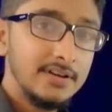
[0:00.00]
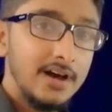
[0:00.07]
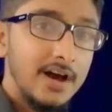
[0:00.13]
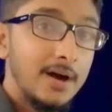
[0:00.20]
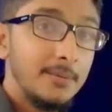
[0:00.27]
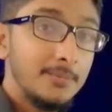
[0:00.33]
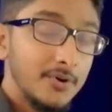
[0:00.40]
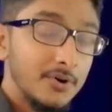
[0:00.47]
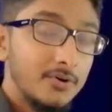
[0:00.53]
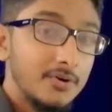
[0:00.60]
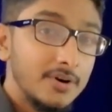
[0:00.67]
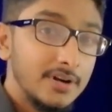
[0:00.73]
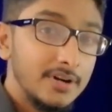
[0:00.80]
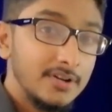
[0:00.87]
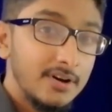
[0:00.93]

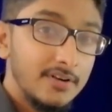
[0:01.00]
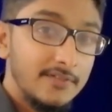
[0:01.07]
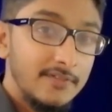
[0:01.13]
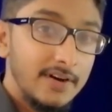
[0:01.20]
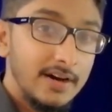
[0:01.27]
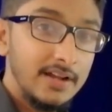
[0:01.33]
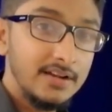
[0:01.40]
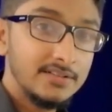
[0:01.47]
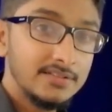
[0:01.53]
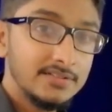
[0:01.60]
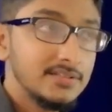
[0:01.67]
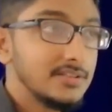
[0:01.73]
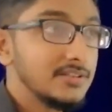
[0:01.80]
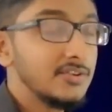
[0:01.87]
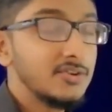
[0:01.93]
uploaded your files
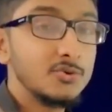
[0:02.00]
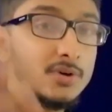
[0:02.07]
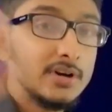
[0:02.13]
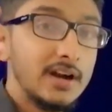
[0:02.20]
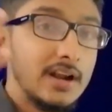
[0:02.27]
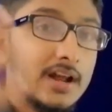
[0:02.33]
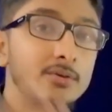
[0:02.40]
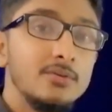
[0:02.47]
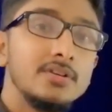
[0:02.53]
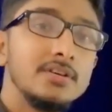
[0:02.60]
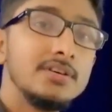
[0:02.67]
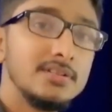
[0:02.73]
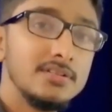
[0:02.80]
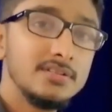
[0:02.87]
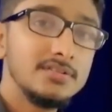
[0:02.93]
to a cloud
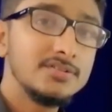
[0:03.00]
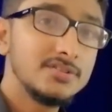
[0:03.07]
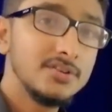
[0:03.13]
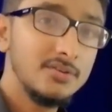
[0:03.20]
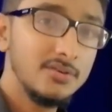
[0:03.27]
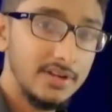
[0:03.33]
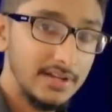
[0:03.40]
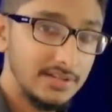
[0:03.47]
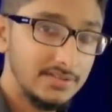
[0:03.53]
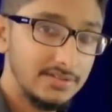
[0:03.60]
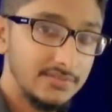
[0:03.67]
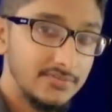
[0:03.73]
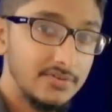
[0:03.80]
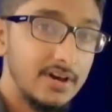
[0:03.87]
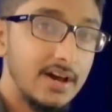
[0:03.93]
storage,
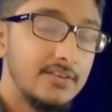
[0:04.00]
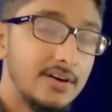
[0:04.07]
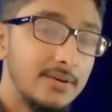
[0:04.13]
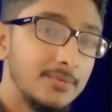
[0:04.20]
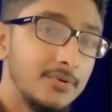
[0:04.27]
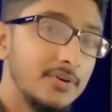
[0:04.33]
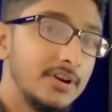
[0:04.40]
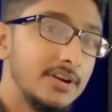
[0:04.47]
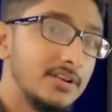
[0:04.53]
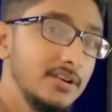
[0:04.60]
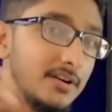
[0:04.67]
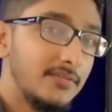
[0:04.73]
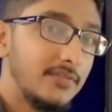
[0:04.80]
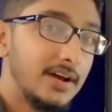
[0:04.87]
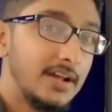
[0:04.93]
if you have uploaded
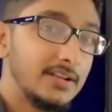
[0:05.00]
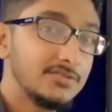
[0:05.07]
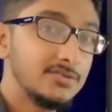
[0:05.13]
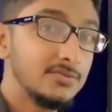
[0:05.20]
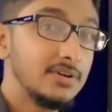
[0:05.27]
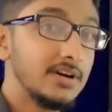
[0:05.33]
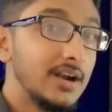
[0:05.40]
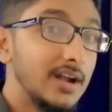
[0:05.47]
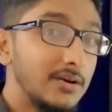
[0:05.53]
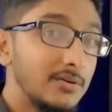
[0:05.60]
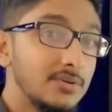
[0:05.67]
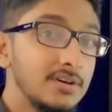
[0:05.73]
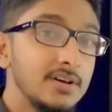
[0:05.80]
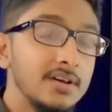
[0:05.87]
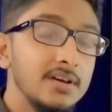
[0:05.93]
your files to a
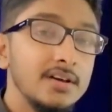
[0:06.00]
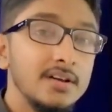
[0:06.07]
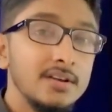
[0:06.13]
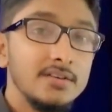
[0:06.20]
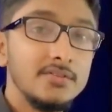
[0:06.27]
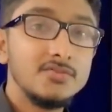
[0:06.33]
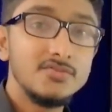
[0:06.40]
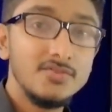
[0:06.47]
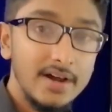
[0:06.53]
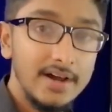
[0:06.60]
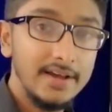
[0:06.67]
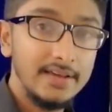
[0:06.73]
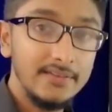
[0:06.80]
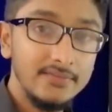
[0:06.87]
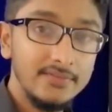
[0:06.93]
cloud
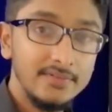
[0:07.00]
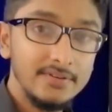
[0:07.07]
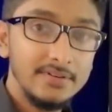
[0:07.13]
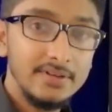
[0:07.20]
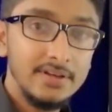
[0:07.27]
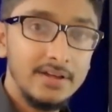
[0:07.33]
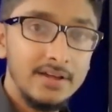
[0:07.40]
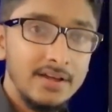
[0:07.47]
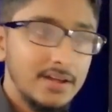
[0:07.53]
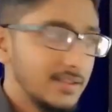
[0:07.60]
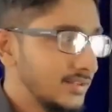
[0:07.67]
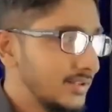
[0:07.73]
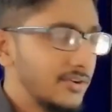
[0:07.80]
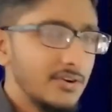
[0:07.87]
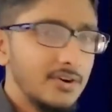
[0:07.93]
drive,
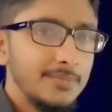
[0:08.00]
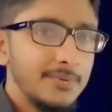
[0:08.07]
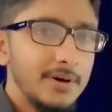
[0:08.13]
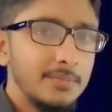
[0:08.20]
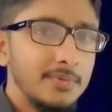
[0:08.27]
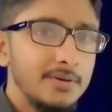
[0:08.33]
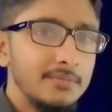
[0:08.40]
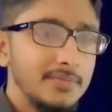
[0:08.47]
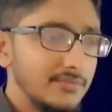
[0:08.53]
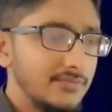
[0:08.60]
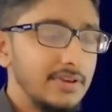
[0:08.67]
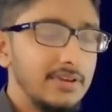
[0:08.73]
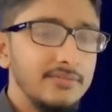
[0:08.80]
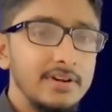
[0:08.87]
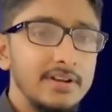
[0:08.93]
no problem.
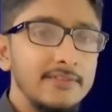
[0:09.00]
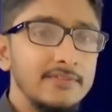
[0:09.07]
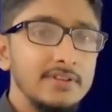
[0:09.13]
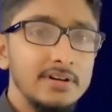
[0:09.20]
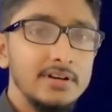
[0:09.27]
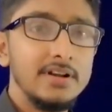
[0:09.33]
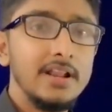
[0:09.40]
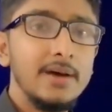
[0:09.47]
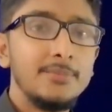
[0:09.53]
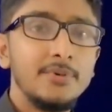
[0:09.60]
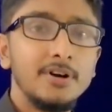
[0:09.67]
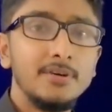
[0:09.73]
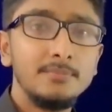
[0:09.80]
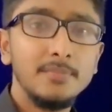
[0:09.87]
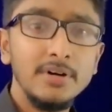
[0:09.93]
Even if the
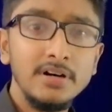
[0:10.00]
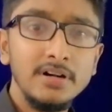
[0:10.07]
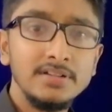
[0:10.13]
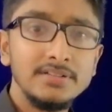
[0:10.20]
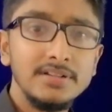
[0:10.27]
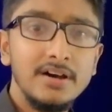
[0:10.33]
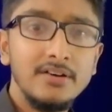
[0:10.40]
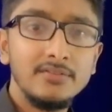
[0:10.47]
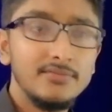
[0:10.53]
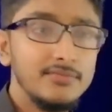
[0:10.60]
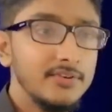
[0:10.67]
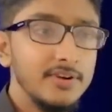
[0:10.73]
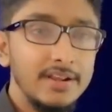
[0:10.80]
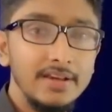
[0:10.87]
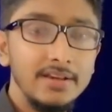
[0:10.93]
laptop burns out
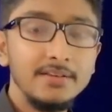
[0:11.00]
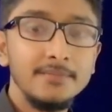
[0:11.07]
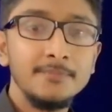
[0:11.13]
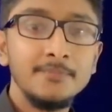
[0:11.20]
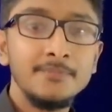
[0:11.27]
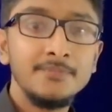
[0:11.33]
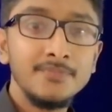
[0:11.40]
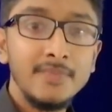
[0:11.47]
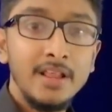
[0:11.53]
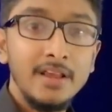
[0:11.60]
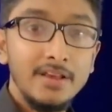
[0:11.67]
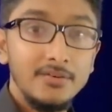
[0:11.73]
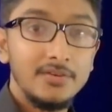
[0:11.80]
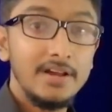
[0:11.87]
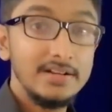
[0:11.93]
fully,
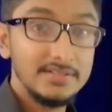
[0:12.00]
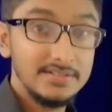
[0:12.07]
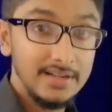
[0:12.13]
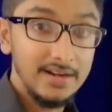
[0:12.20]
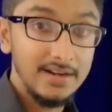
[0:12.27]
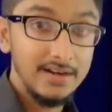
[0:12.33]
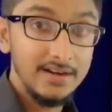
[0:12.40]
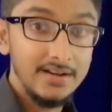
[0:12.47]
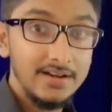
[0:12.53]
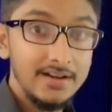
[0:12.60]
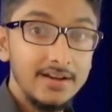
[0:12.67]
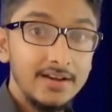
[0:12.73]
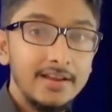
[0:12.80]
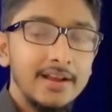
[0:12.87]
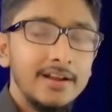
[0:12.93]
you can still
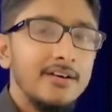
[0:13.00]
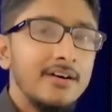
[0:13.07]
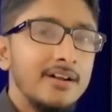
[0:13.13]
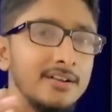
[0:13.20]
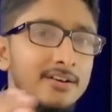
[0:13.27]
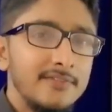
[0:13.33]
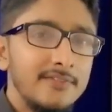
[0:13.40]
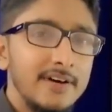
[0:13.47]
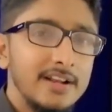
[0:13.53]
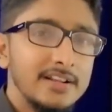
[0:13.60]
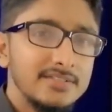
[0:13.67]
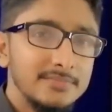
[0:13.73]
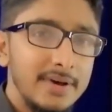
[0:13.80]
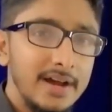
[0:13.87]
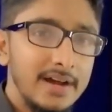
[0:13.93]
get all your
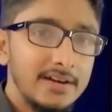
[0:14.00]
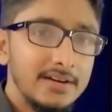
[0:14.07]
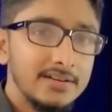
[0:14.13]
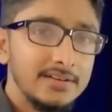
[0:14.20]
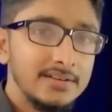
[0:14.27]
files back